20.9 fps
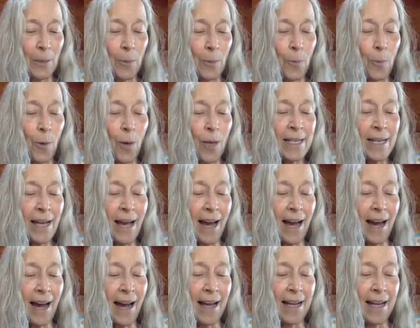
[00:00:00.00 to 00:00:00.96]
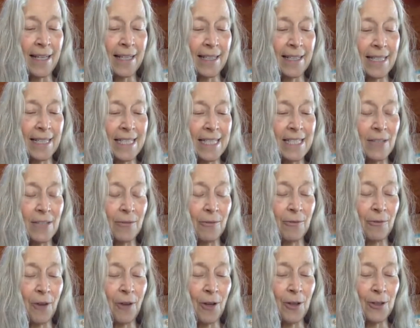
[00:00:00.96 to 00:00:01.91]
One eye is the
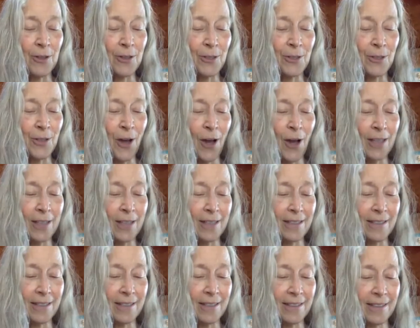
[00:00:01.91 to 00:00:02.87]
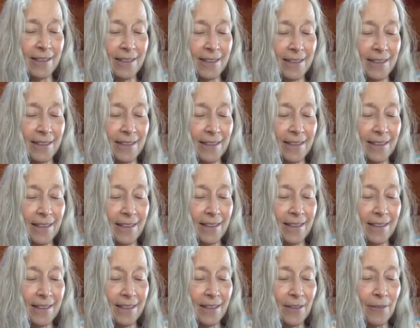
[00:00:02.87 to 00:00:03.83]
false thought
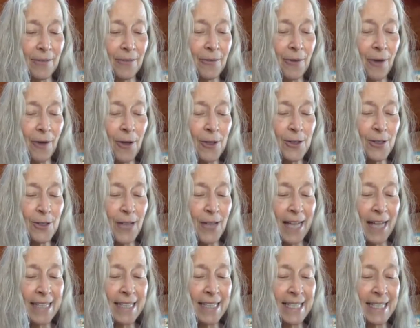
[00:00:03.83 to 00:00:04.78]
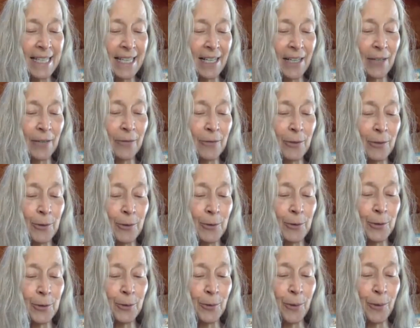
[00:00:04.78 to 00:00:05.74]
the false idea of
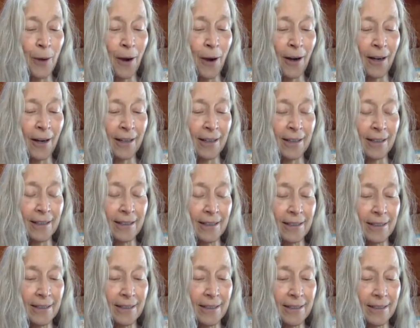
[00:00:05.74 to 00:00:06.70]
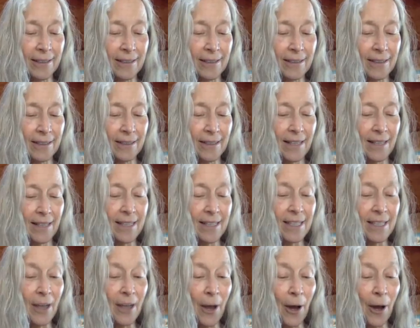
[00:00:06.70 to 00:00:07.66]
who you are.
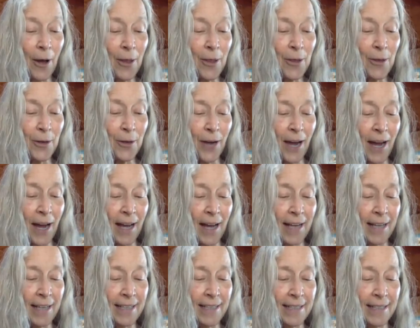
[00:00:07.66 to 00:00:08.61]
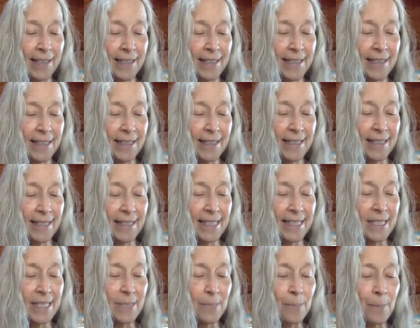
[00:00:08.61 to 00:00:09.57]
The other I
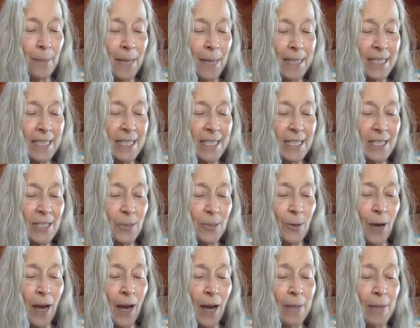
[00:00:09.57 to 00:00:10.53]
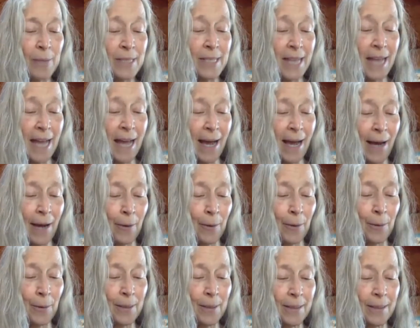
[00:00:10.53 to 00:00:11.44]
is best described now